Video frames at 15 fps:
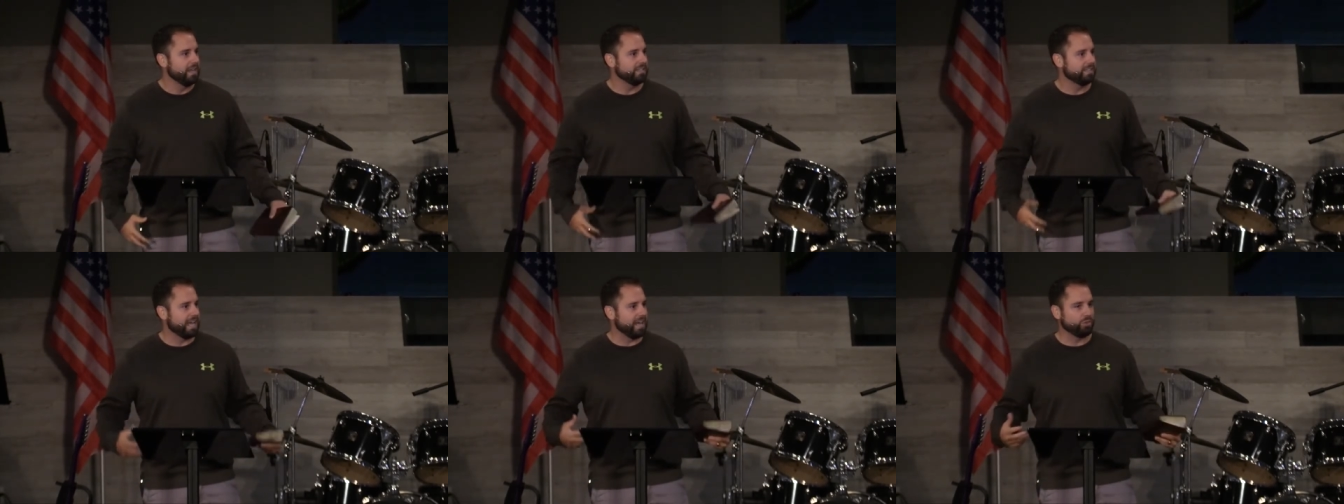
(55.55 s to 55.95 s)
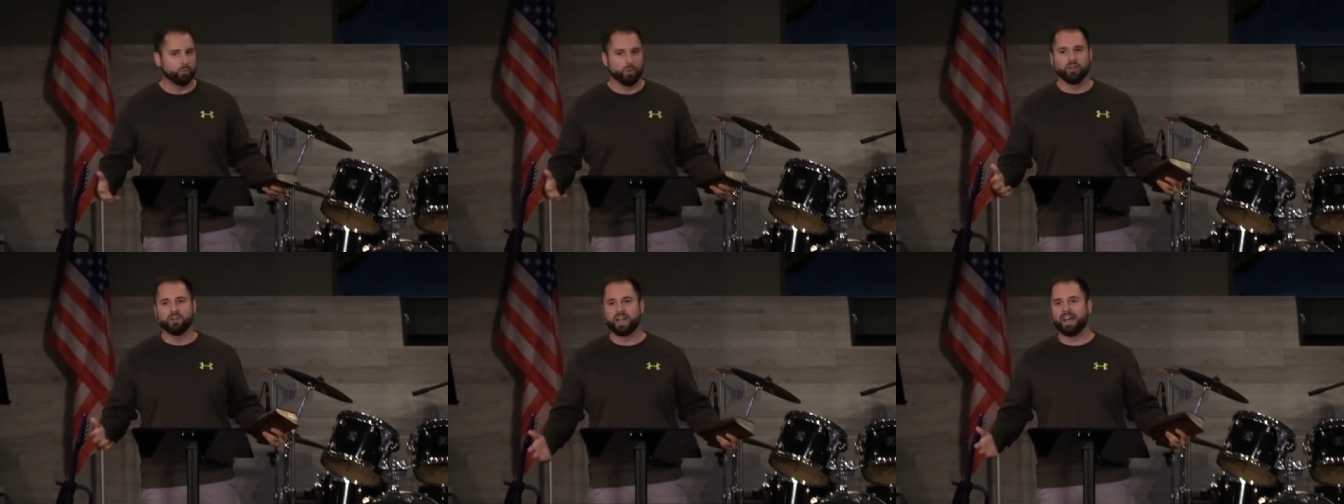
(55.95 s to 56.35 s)
death
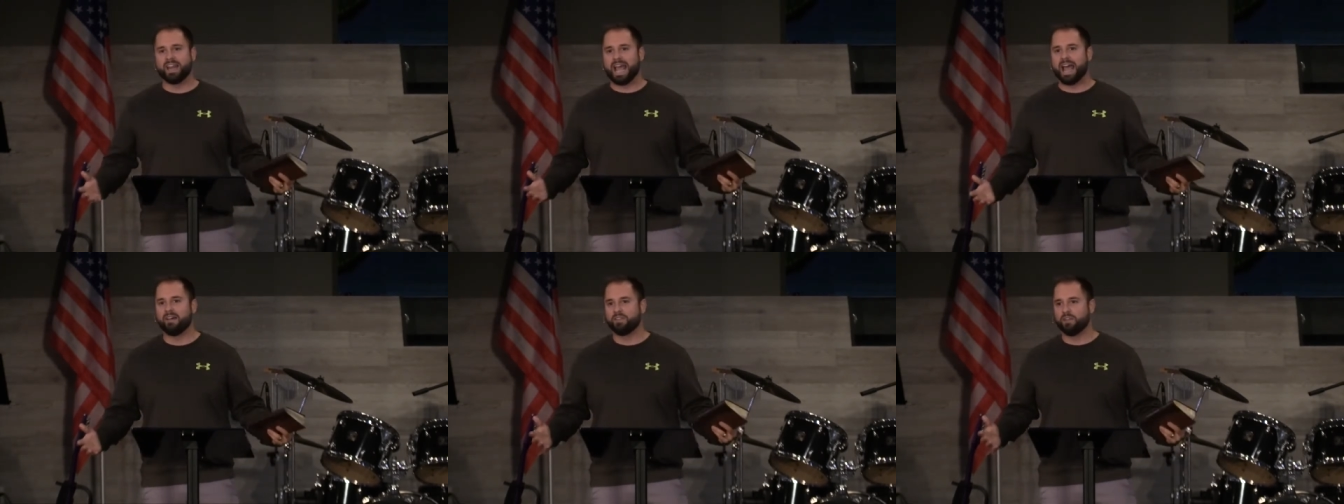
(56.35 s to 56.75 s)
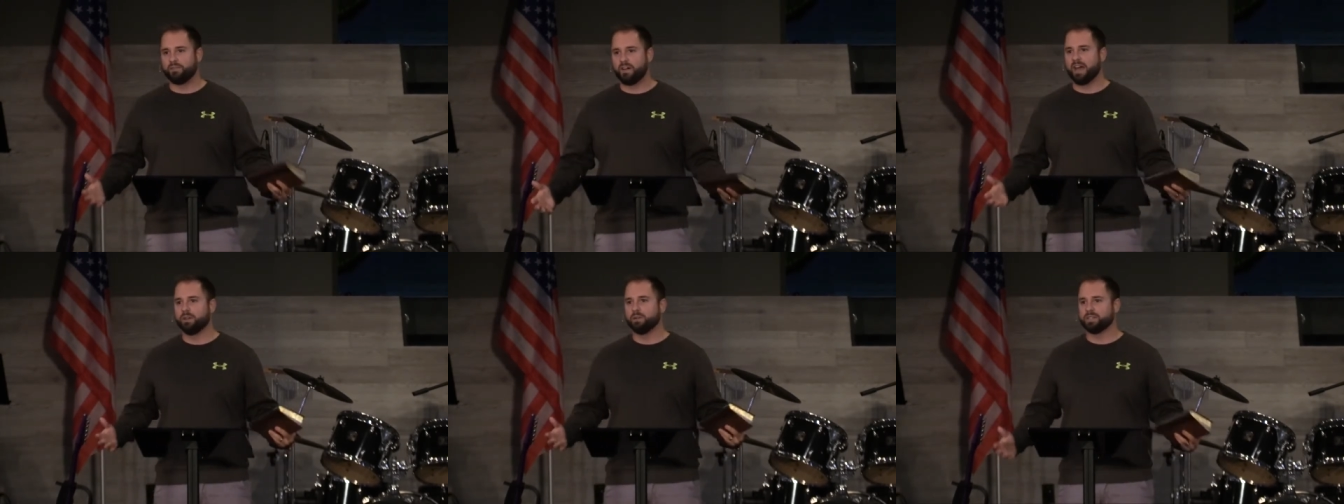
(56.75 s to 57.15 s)
will not have the
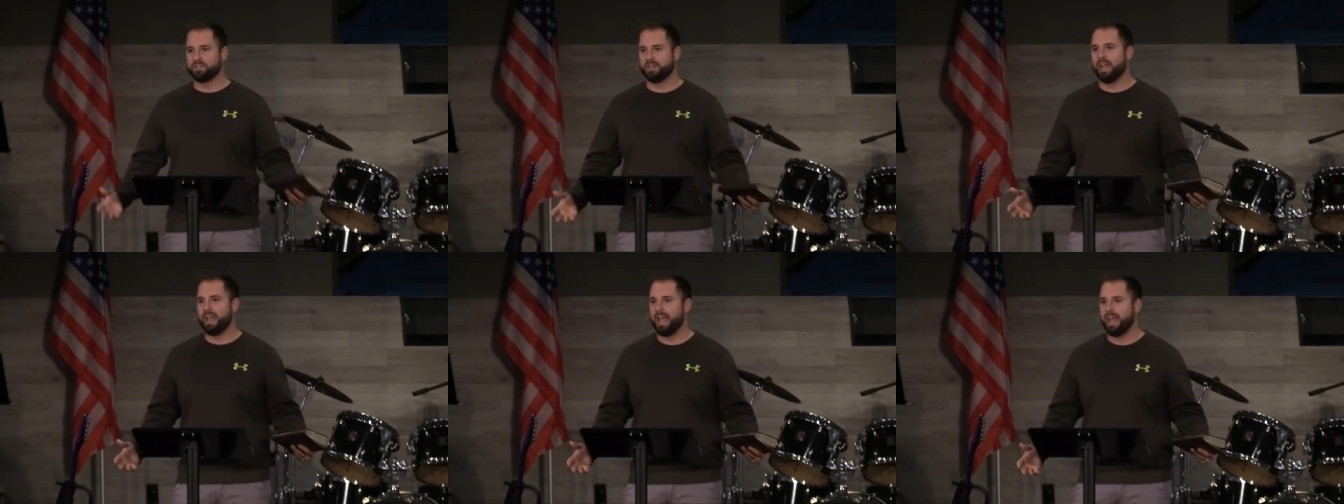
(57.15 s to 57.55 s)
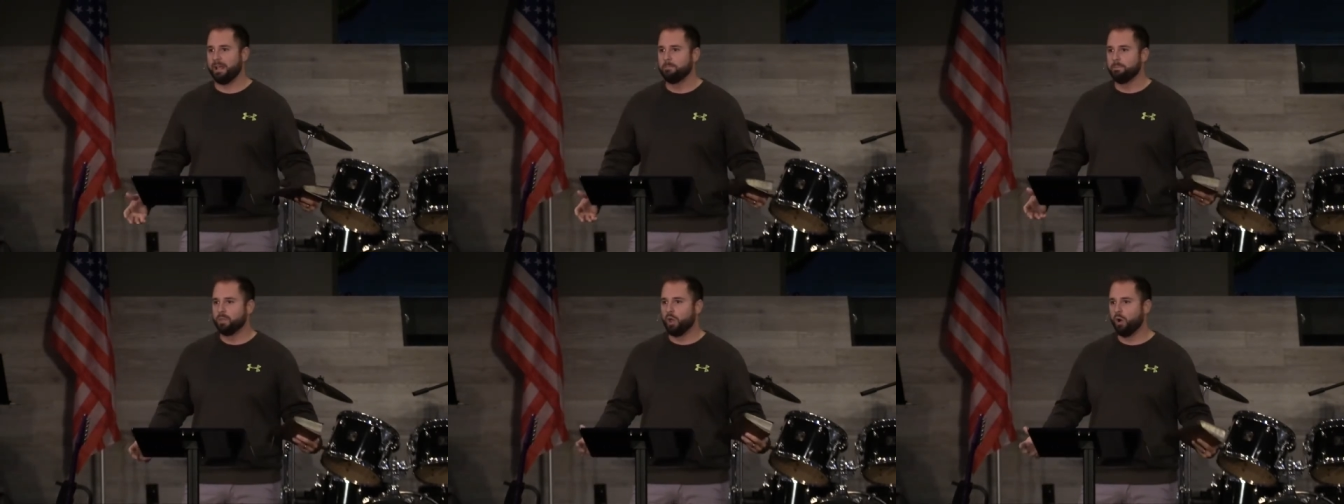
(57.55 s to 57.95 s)
final
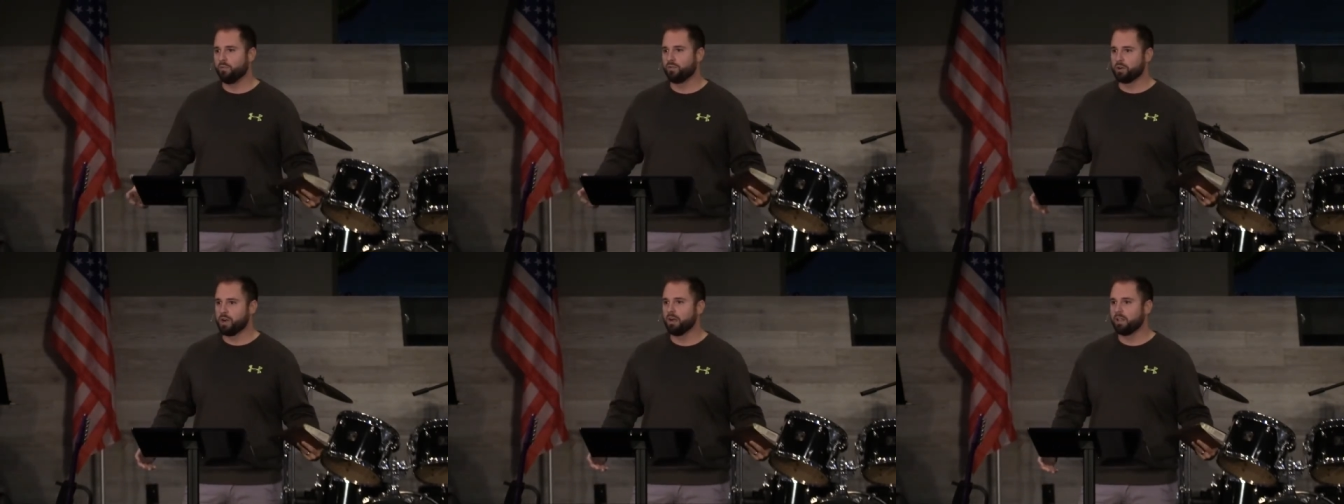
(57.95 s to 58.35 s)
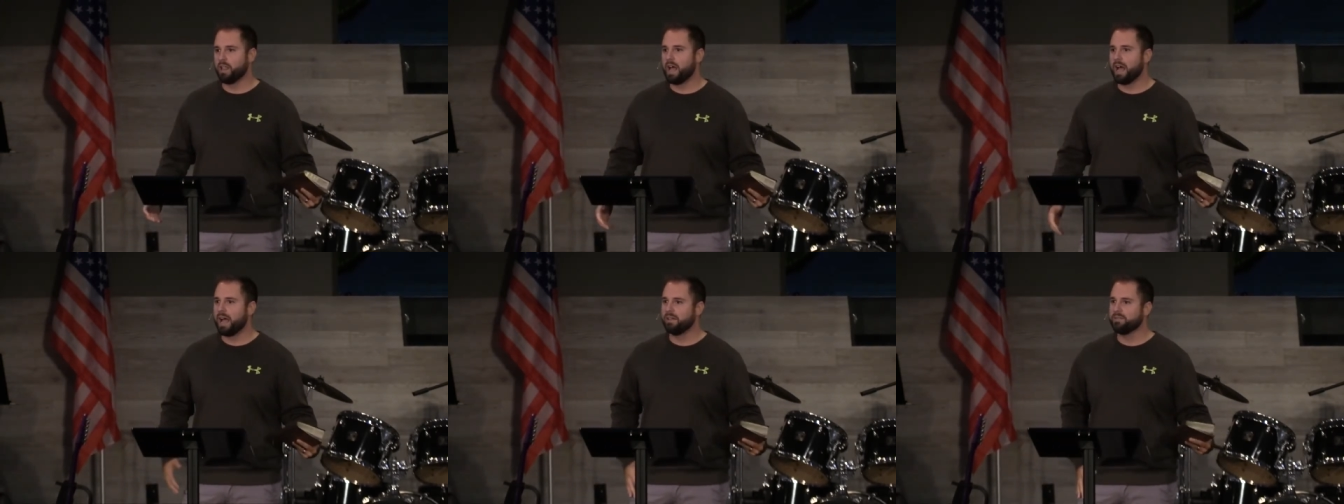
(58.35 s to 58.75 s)
say over our
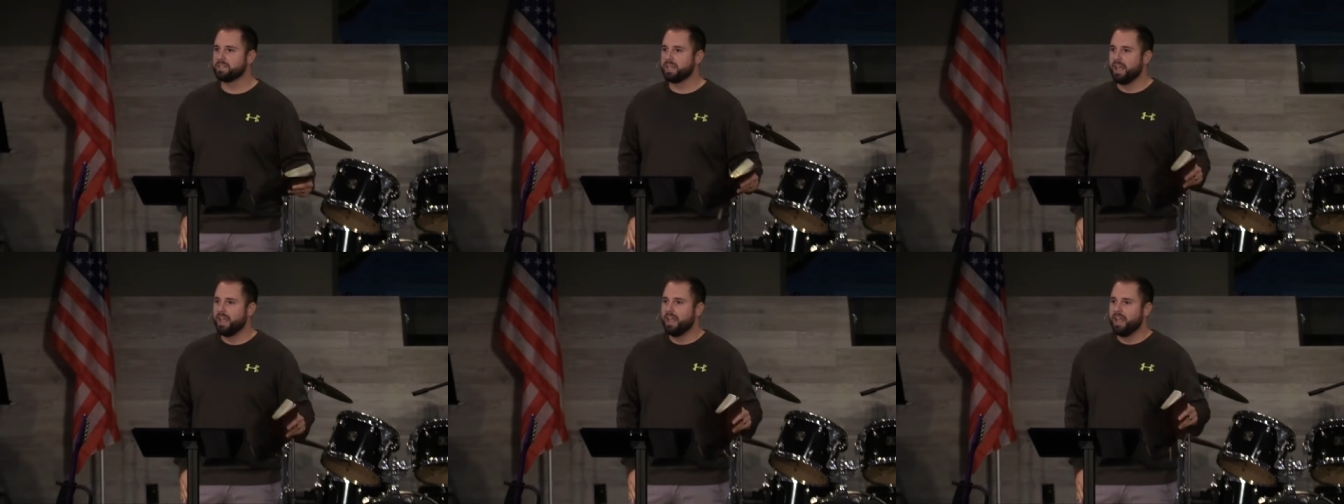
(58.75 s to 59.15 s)
lives.